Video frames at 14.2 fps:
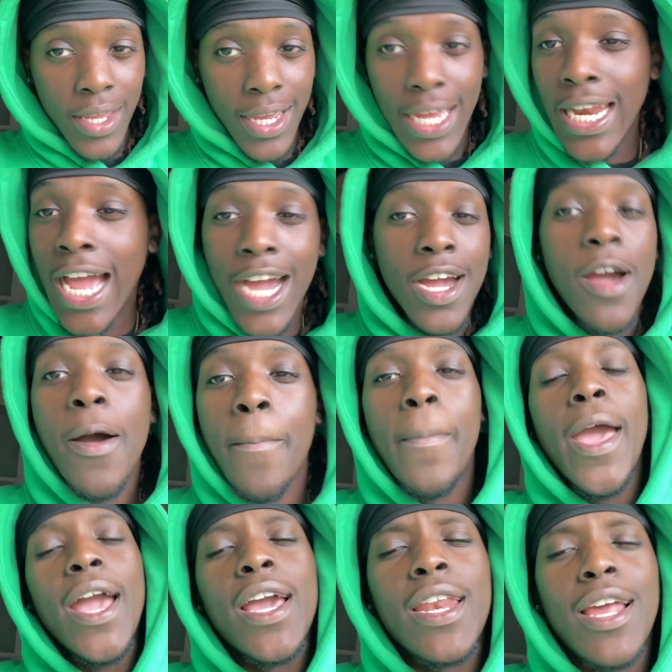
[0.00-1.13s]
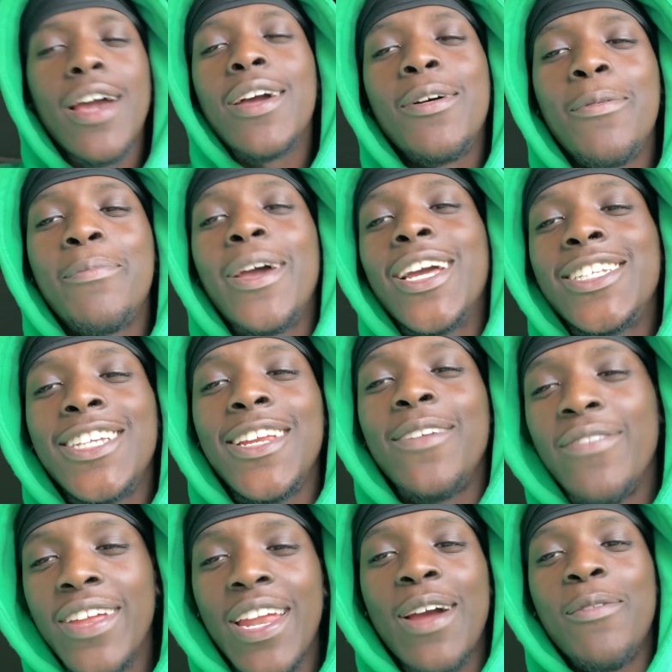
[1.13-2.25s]
and I come back and I come back to the
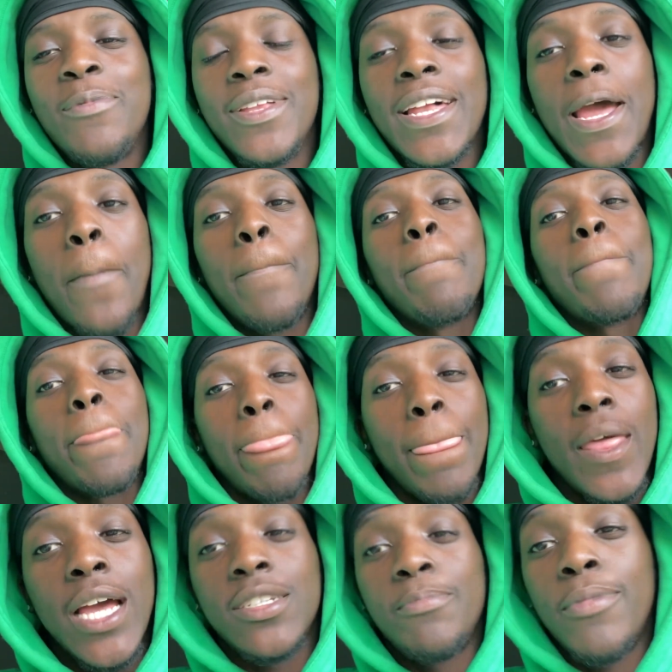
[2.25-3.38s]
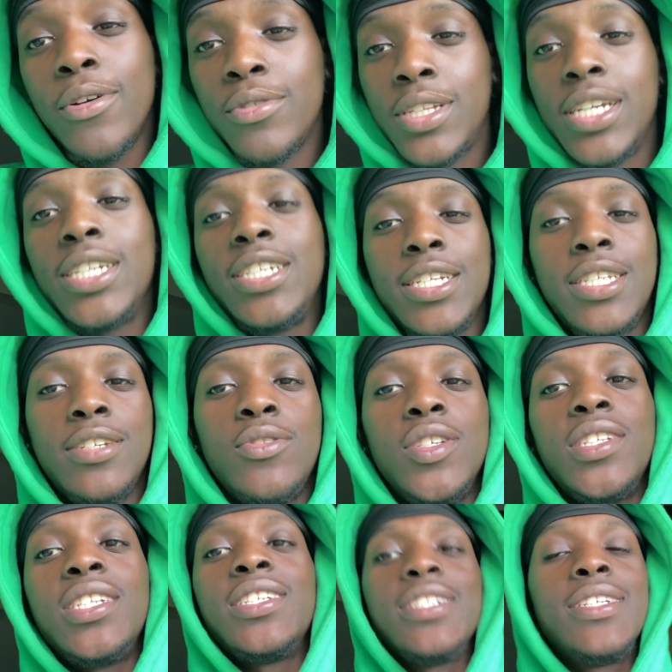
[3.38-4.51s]
video be like, I spoke that shit to
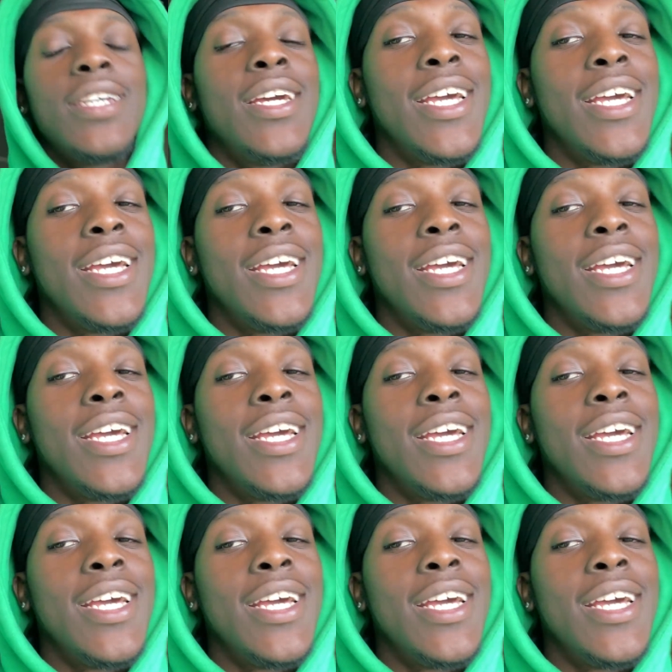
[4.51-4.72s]
existence.